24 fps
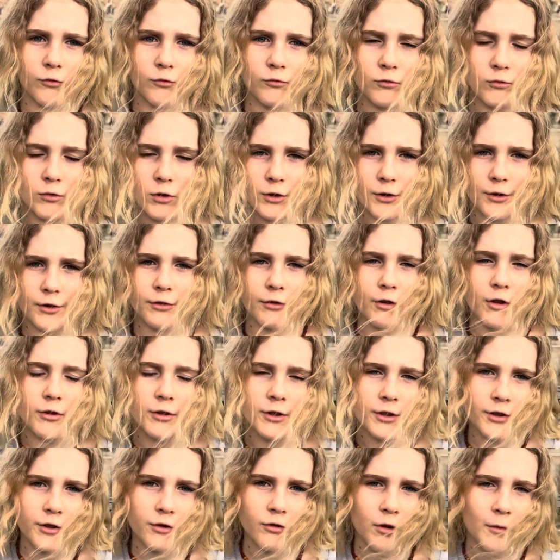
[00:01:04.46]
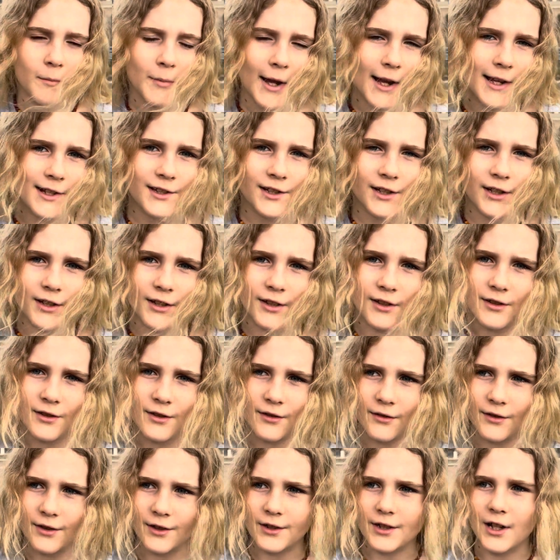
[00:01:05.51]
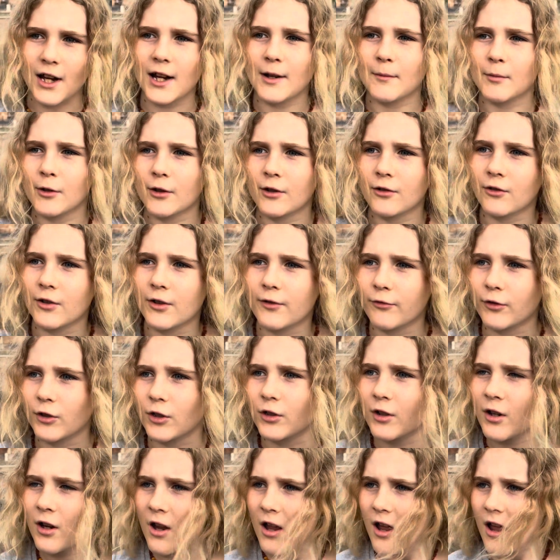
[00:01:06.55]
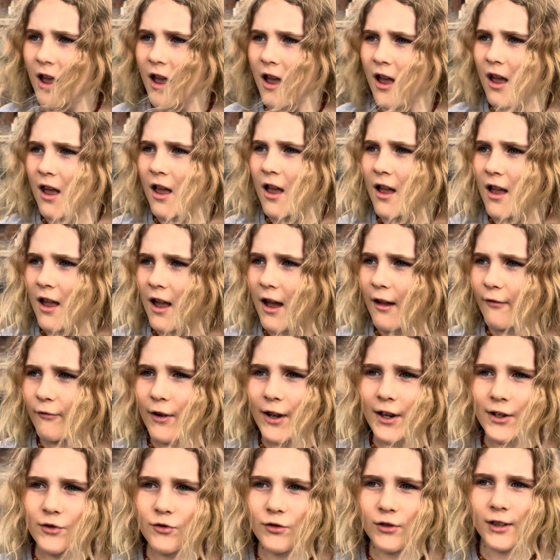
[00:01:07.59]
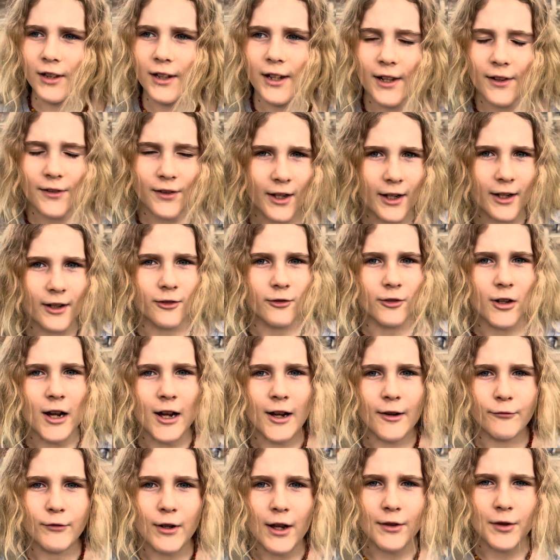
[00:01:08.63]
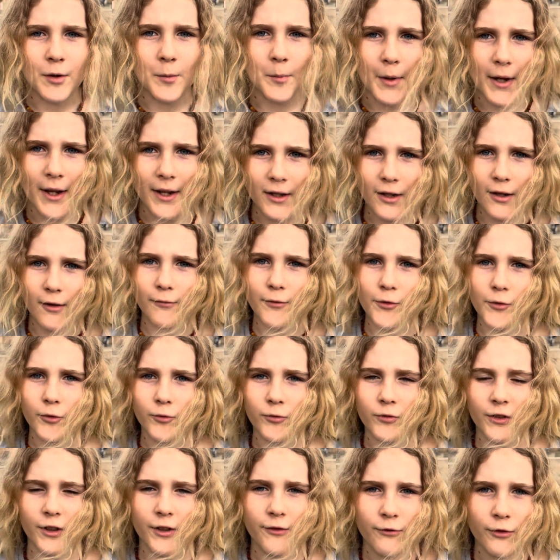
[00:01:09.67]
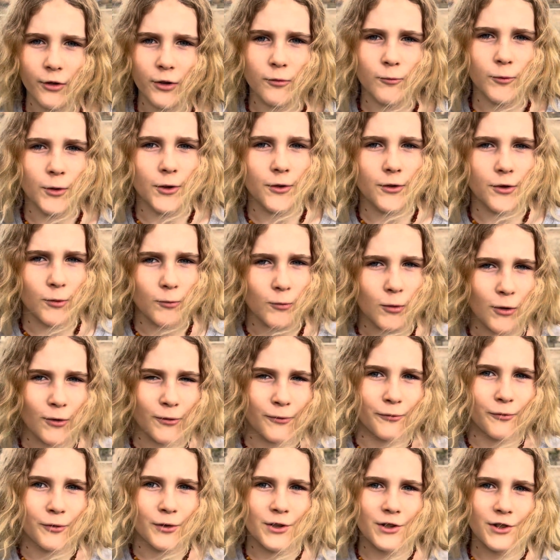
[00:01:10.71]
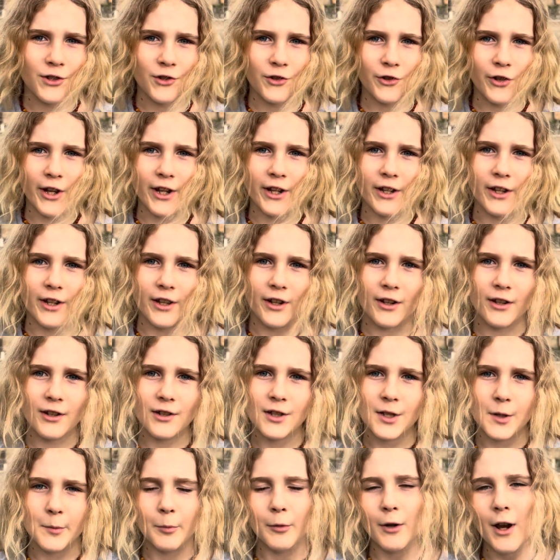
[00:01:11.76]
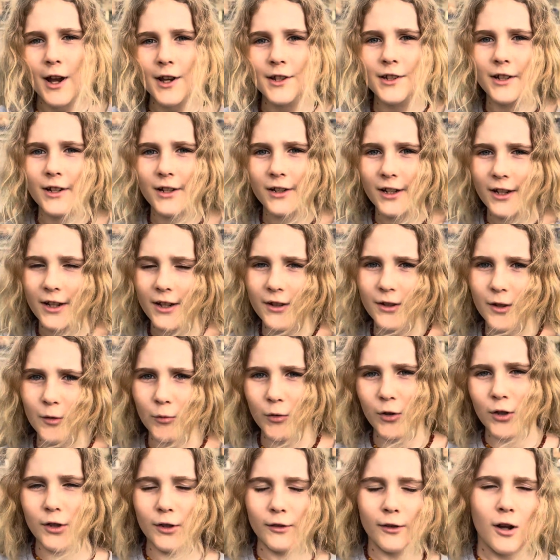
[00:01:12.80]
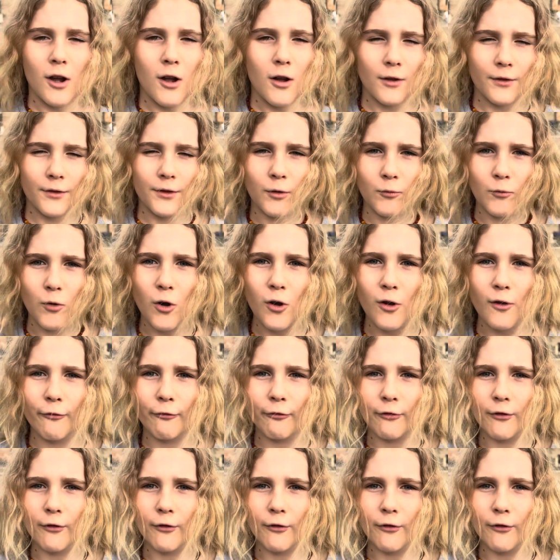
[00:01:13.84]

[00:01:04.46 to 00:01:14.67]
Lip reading: were thrown into a basket into the Tiber River. Eventually, they arrived at the bank of a river where the wolf was drinking. Surprisingly, the wolf